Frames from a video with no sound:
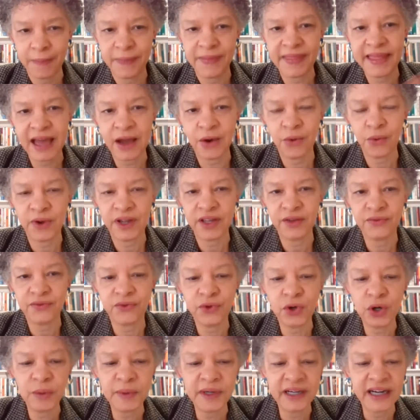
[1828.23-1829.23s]
that way
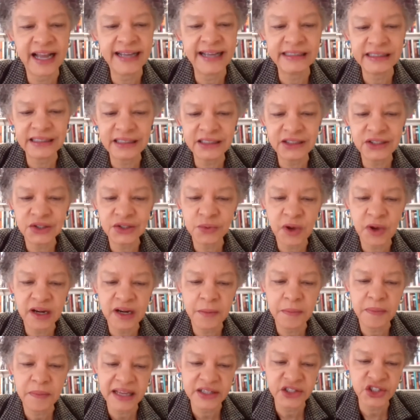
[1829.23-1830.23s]
forward, I did just want
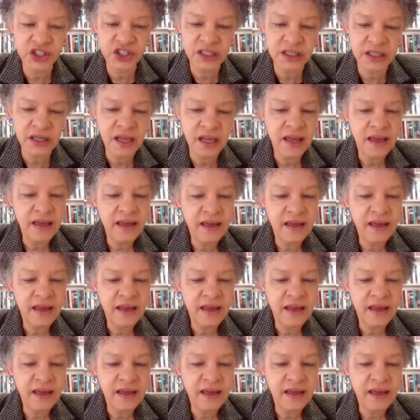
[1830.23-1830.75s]
to mention